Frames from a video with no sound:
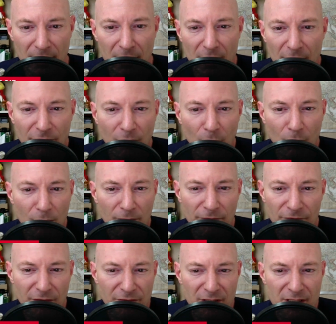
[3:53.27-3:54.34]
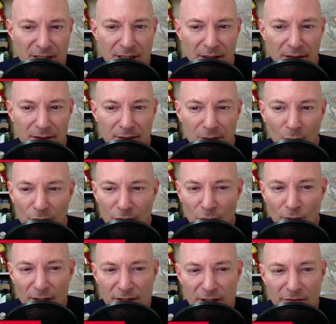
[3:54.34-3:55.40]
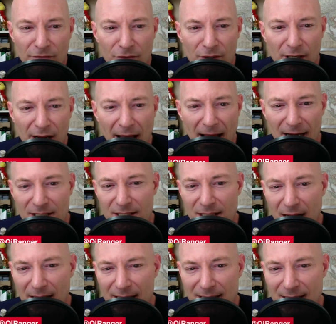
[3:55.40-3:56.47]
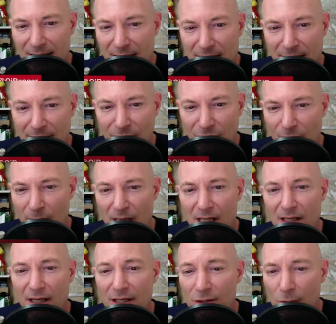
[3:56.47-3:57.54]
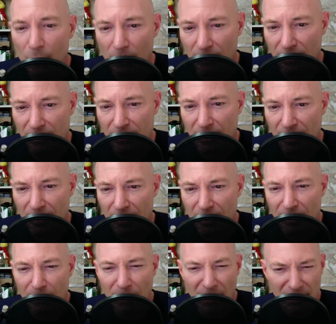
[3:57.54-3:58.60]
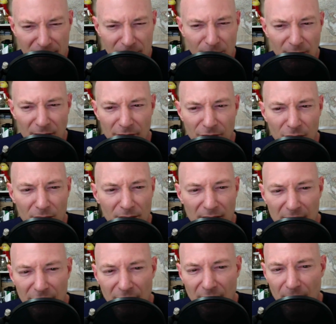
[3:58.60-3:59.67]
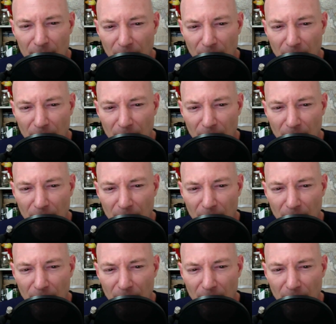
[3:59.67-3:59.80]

Full, 56, was arrested for acts not consistent with being a tourist, possibly for leaving a